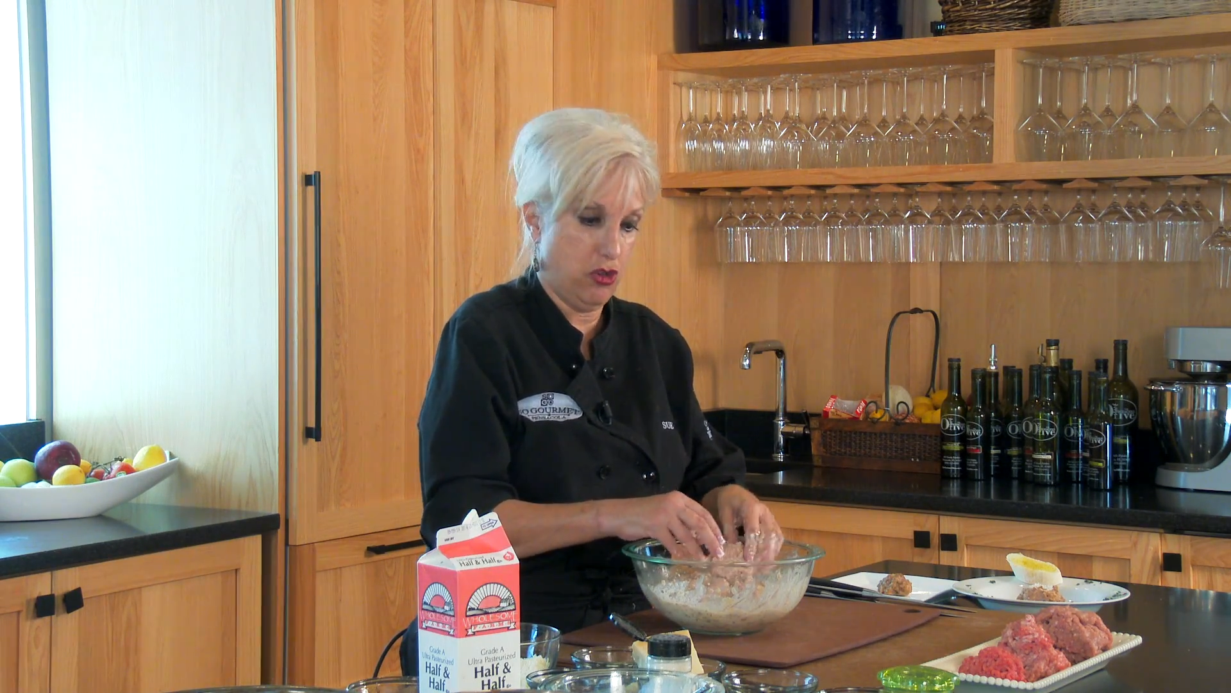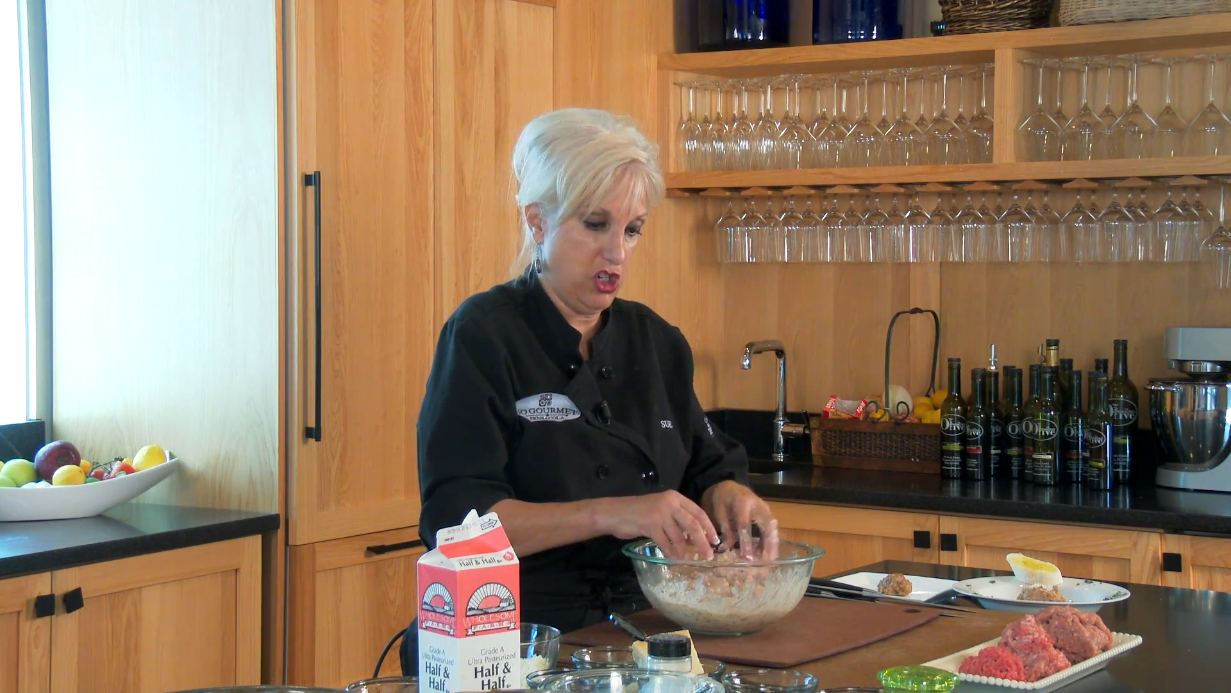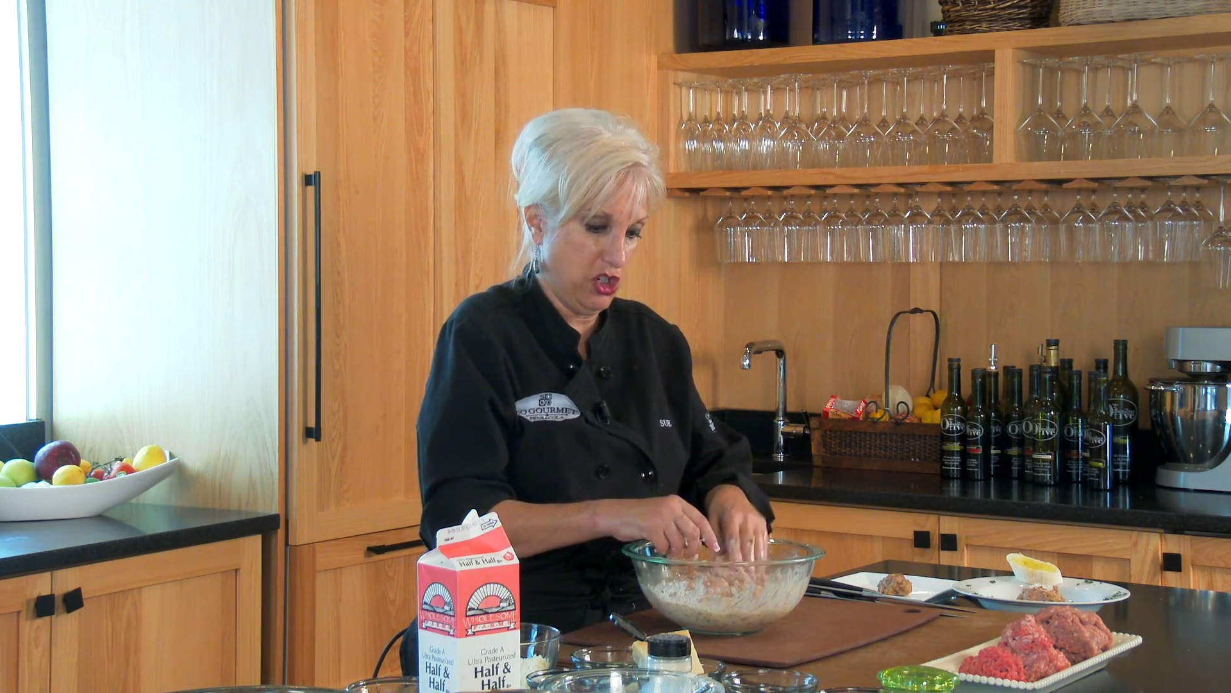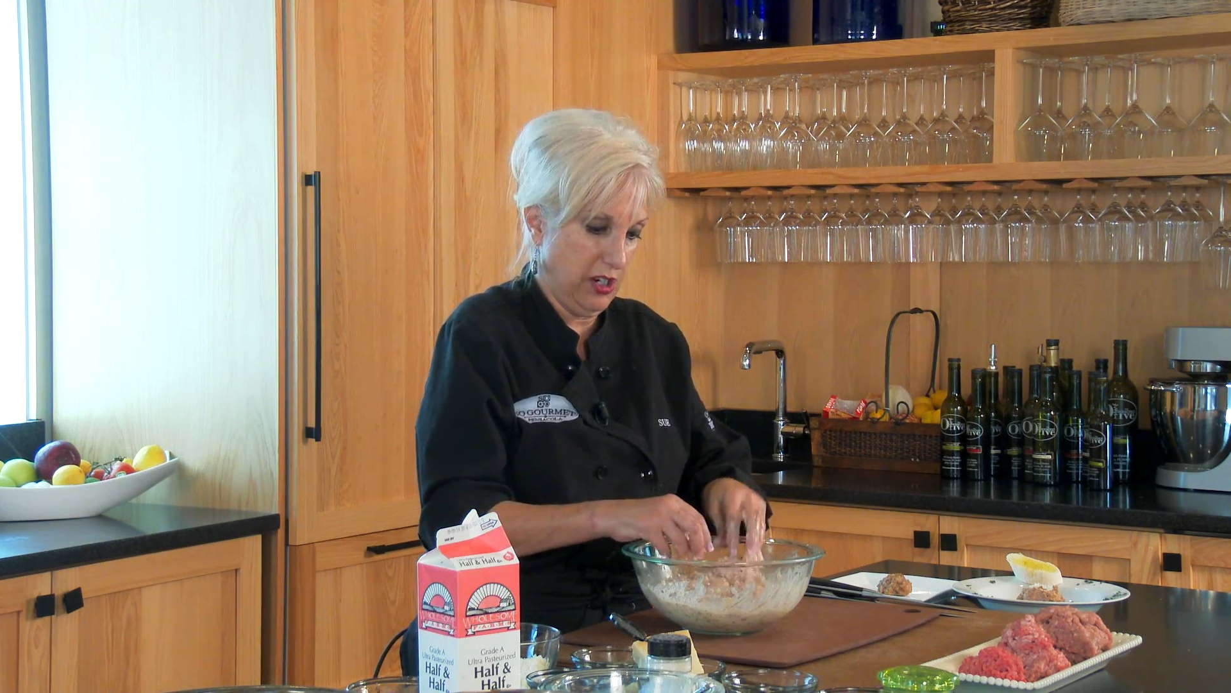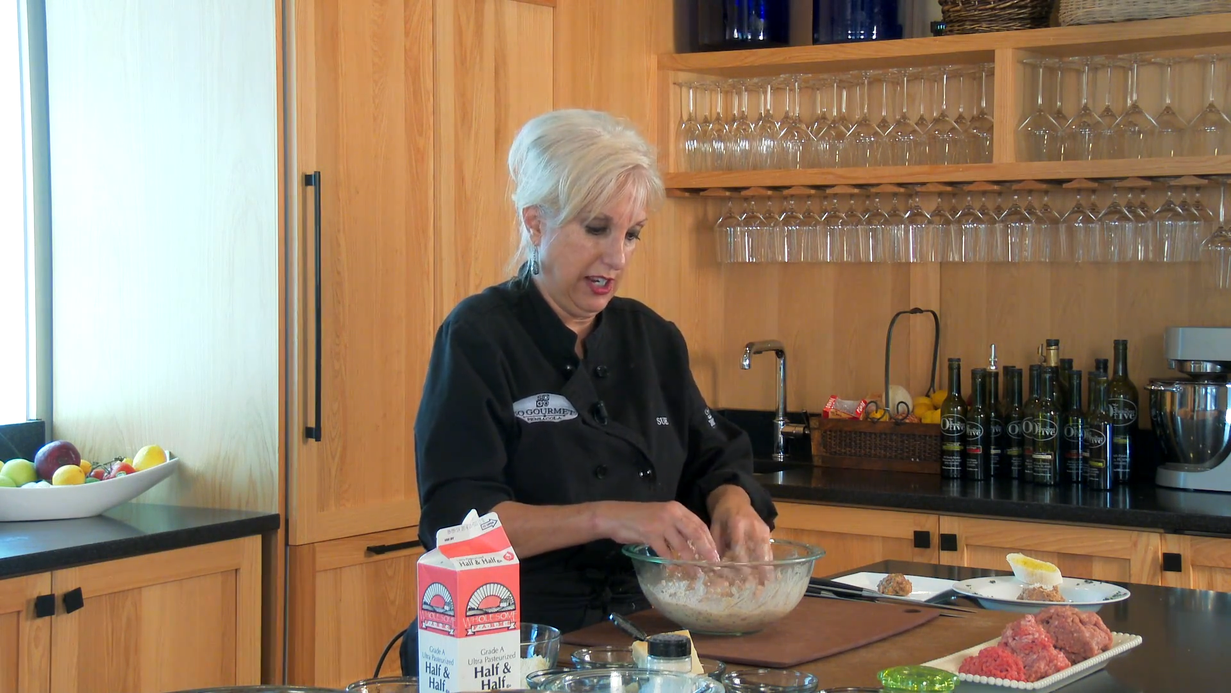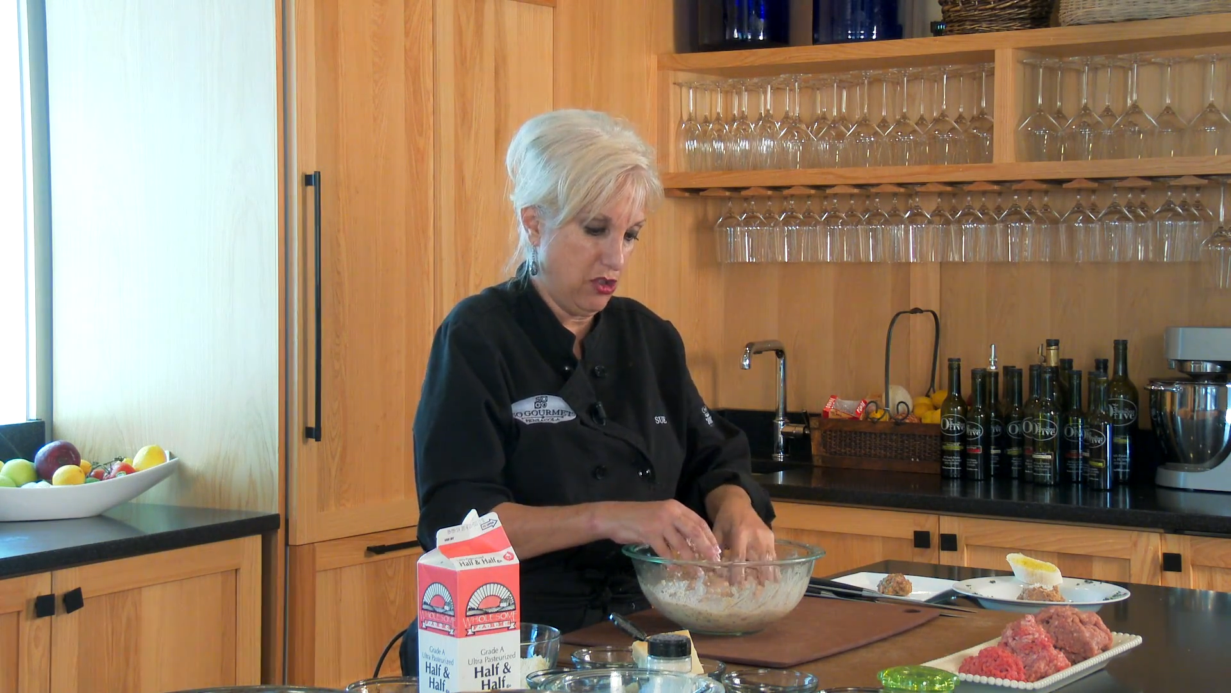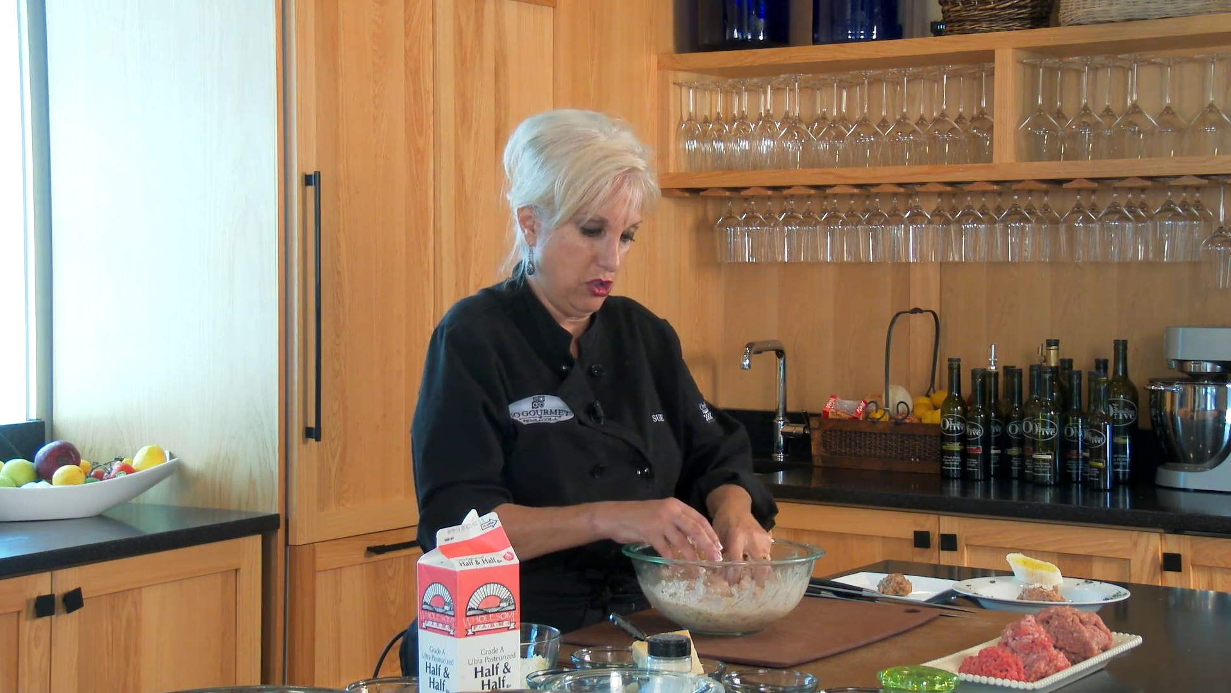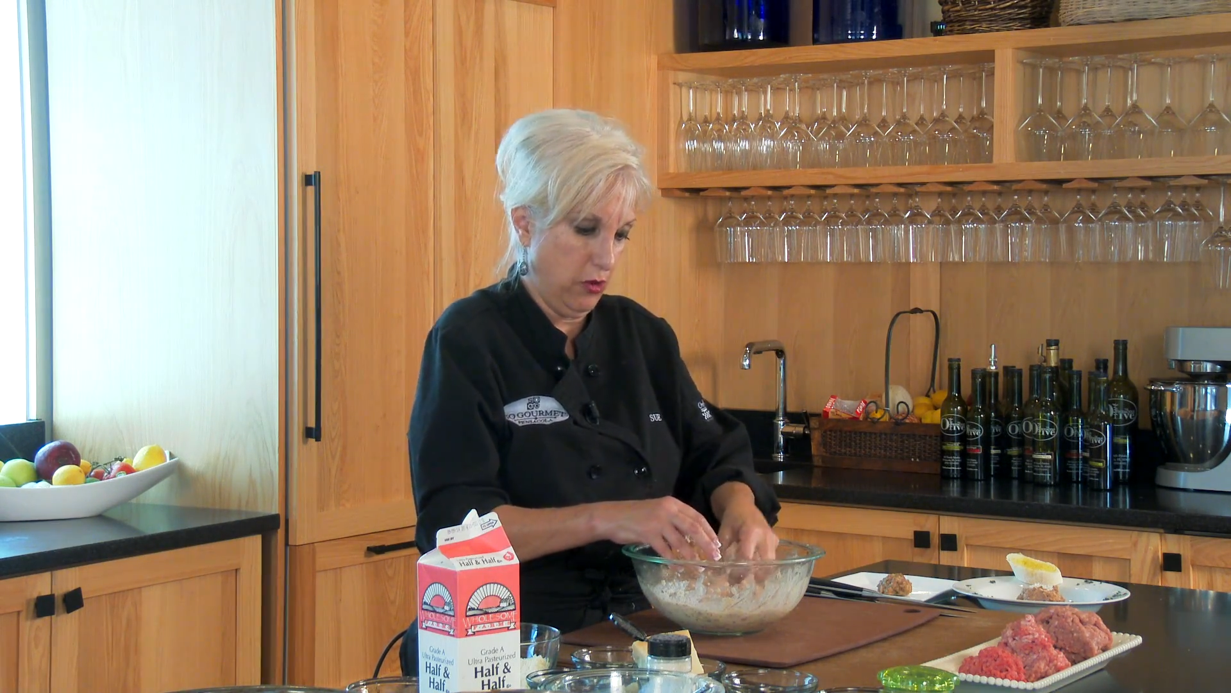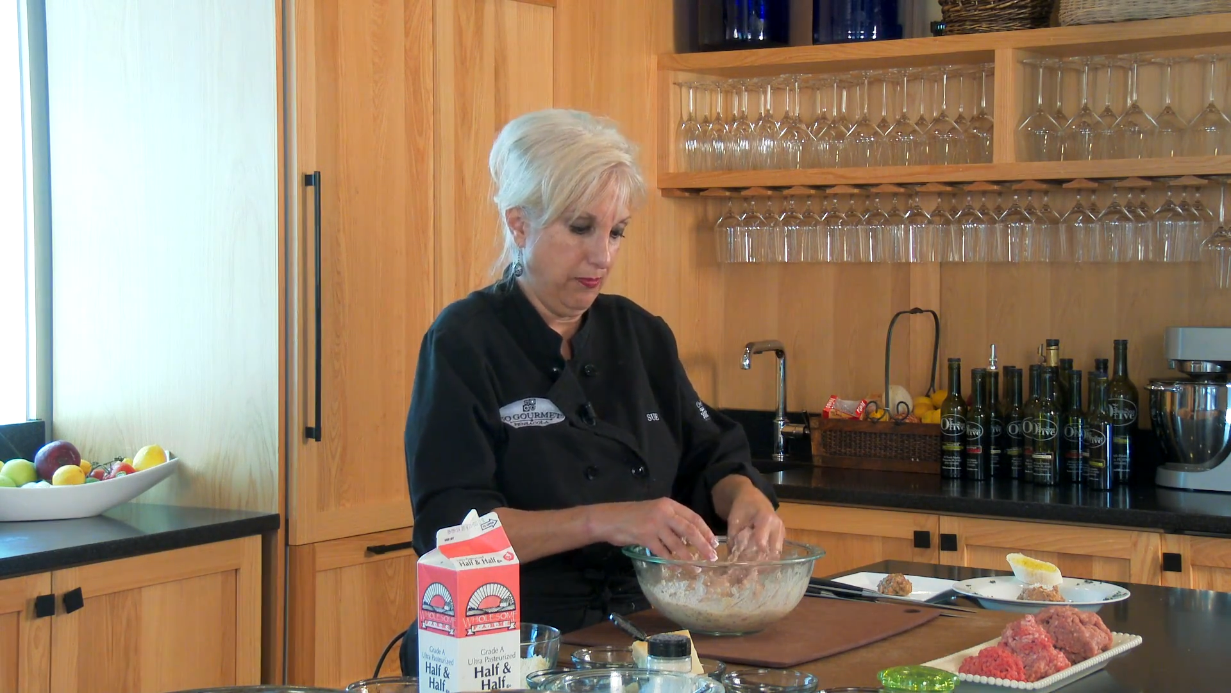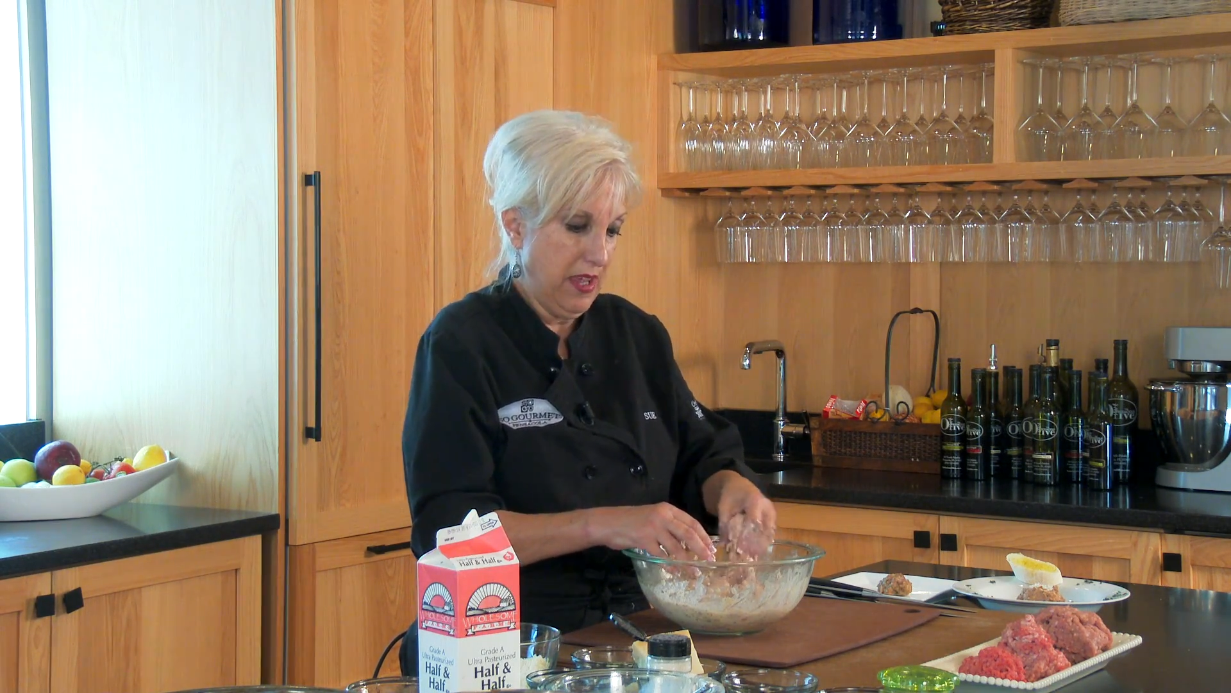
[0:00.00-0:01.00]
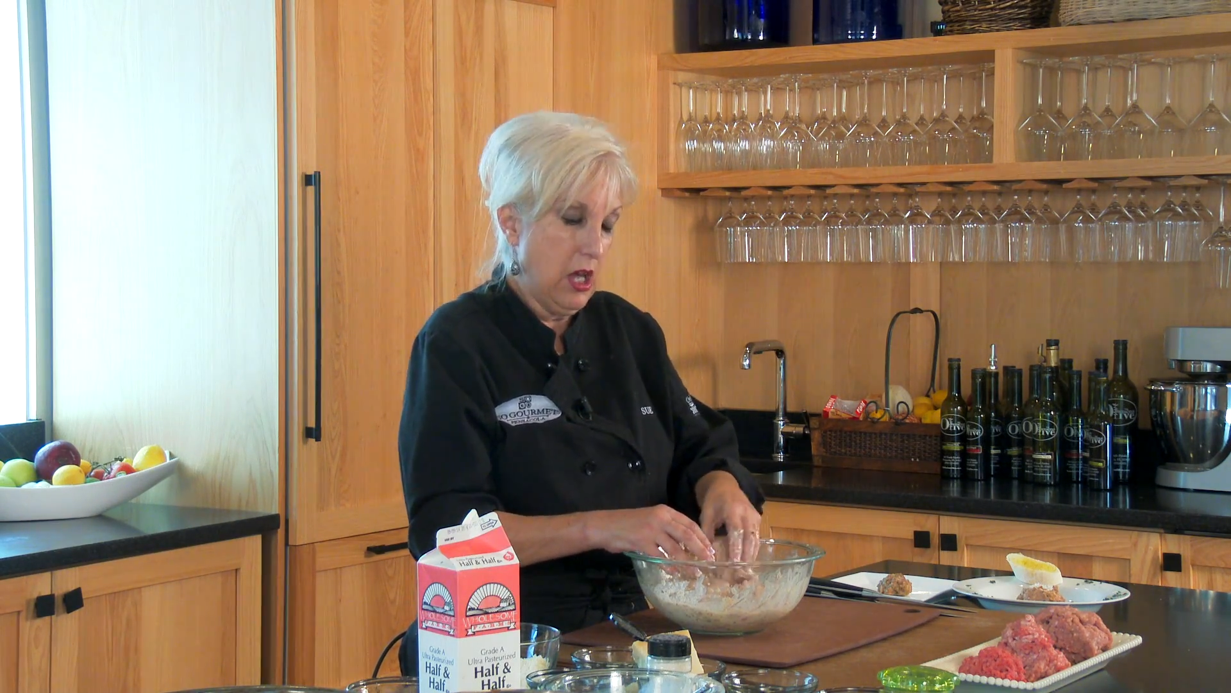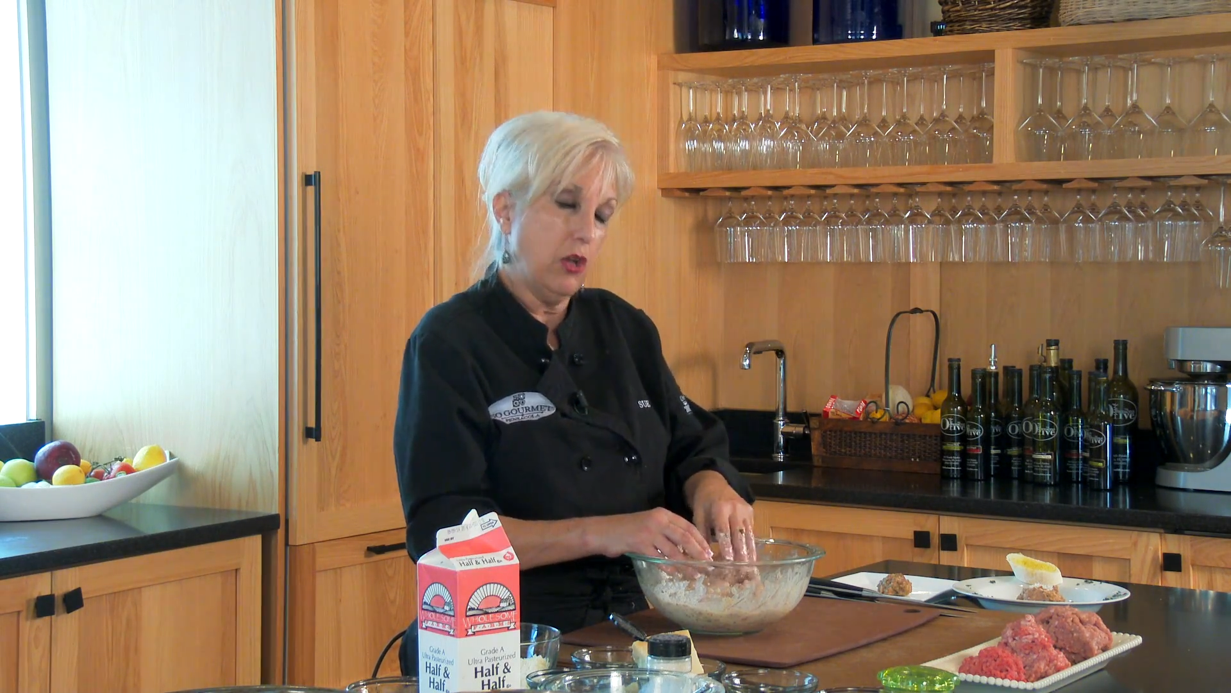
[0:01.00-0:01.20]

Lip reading: traditionally do.